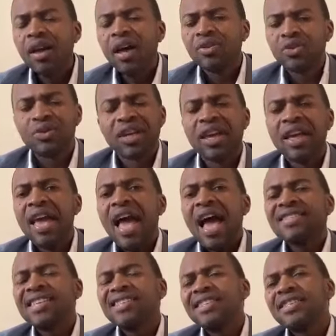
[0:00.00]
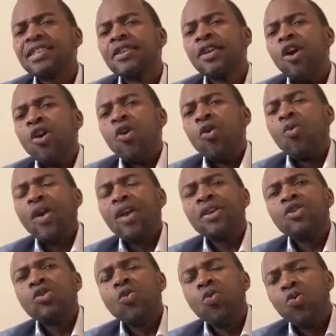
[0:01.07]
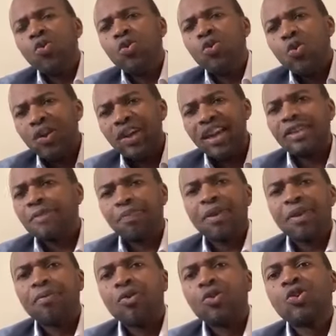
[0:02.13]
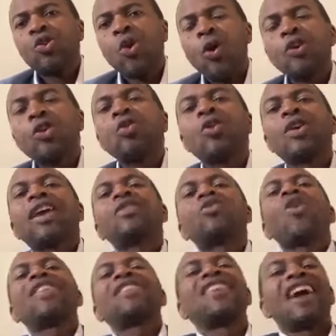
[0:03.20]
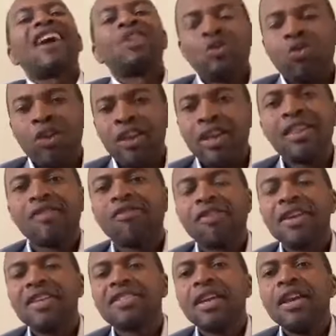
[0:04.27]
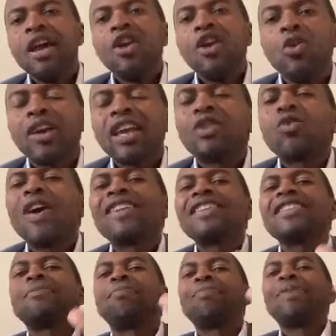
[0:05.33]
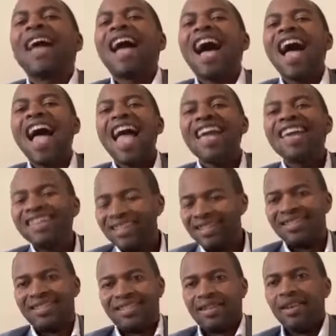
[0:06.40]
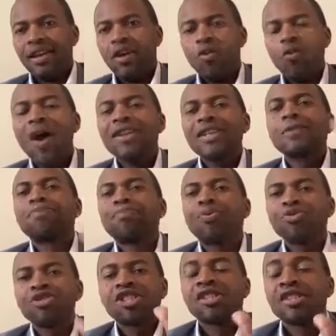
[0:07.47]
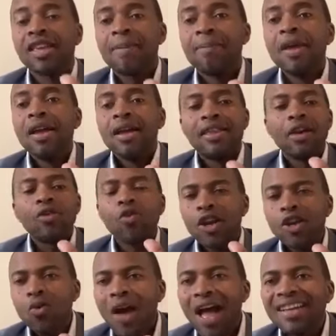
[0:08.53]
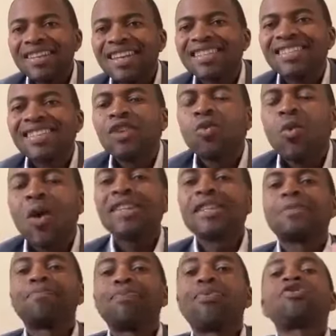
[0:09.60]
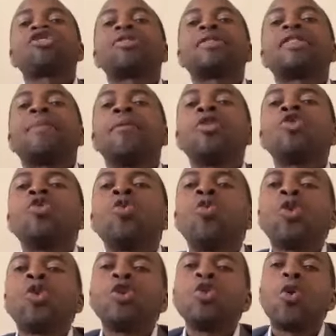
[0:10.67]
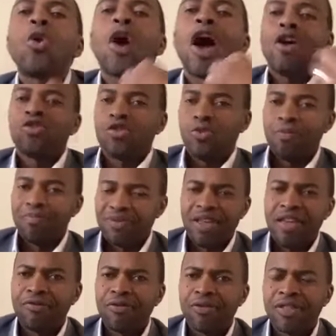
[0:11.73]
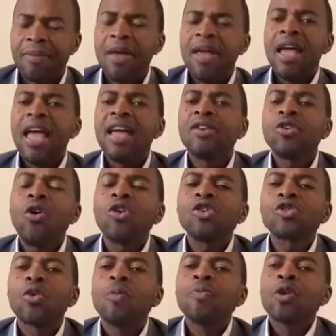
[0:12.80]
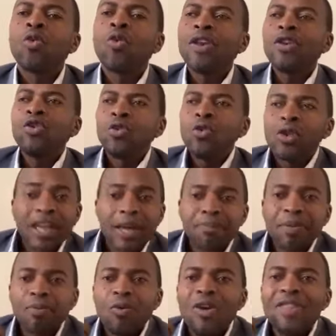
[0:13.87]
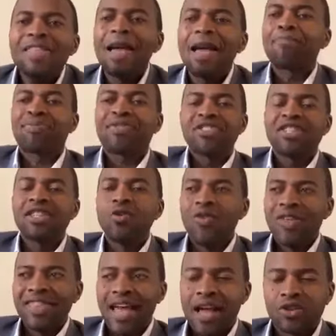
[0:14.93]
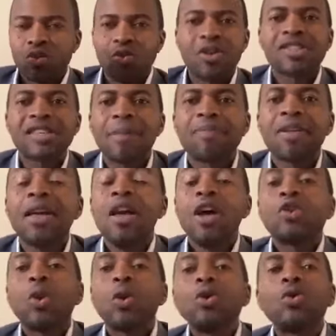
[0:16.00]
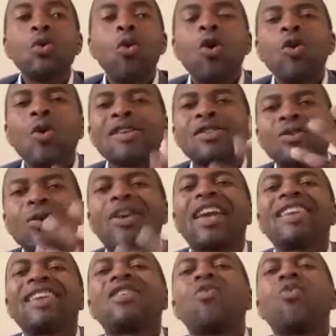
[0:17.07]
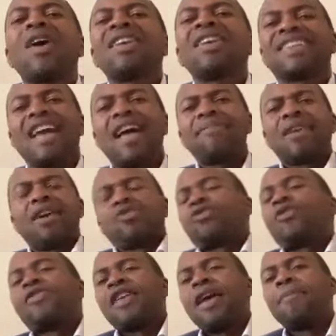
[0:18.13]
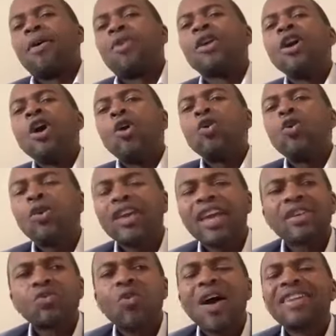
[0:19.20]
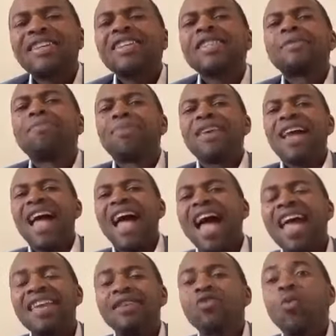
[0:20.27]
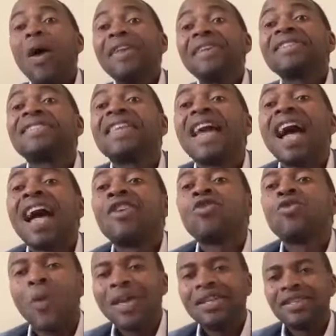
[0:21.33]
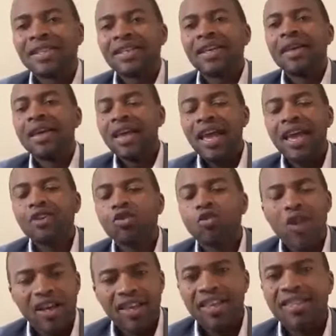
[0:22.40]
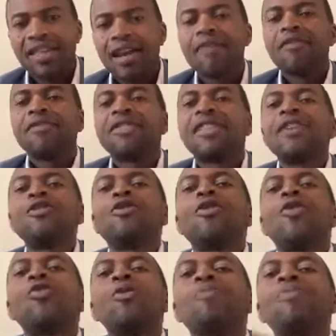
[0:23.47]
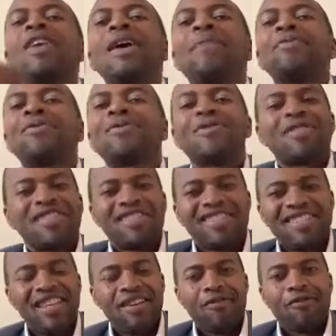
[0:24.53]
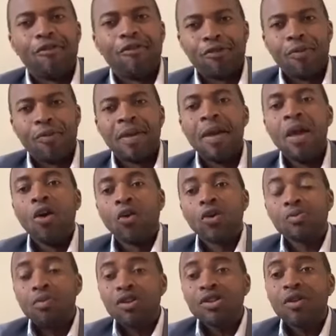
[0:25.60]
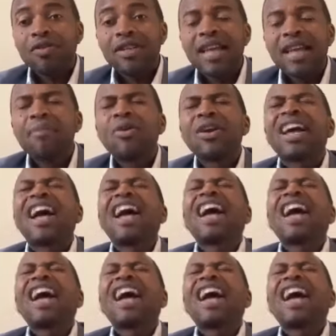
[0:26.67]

uh, today. I said, listen, when you look at people, don't look at what they are doing in the flesh. Look at what is behind what is pushing them. Then, when you understand what is pushing them, you will know how to pray for them. And also, when you look at people when they are preaching, when they are doing something, don't always look at the words coming out of their mouth. Look at what is behind, what is the anointing at work in their life. Then you will be able to receive from them. Because most of the time, we